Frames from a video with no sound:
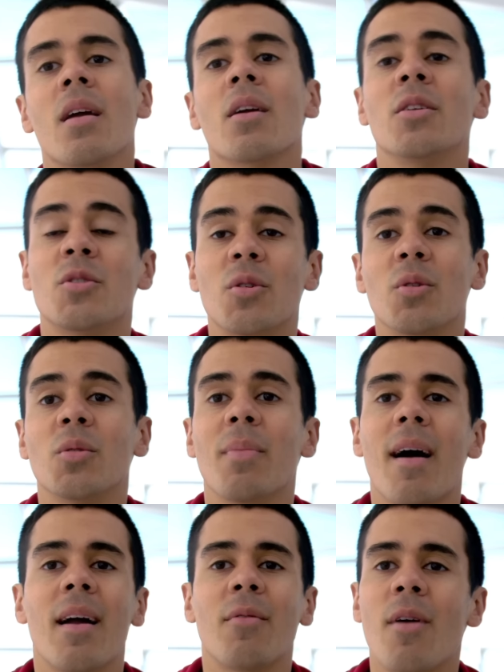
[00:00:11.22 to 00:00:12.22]
controlled
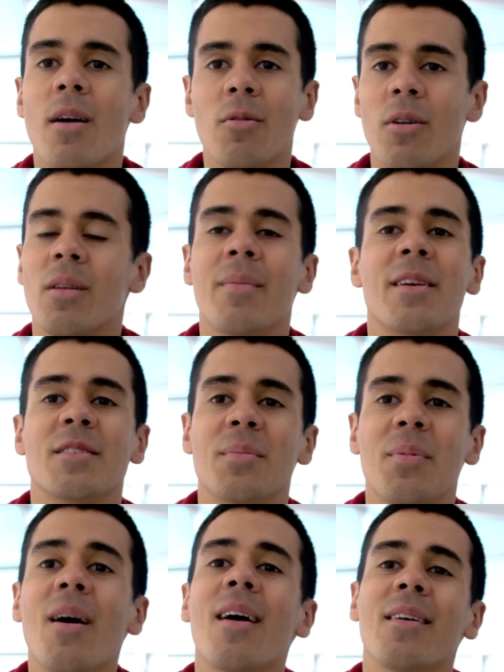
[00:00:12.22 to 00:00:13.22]
by Rockwell Automation
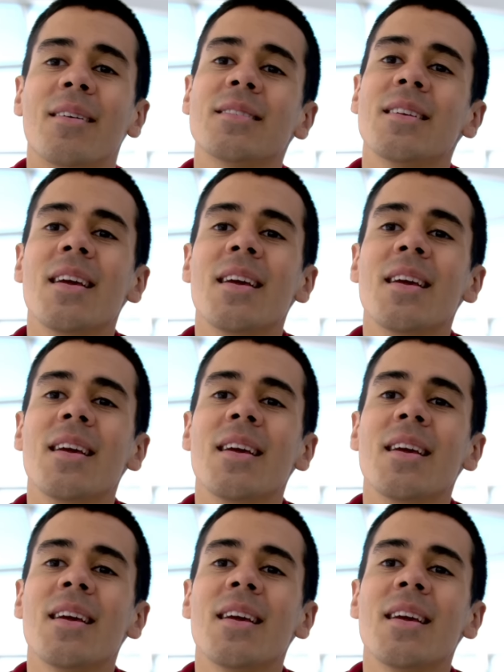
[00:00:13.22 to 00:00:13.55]
products.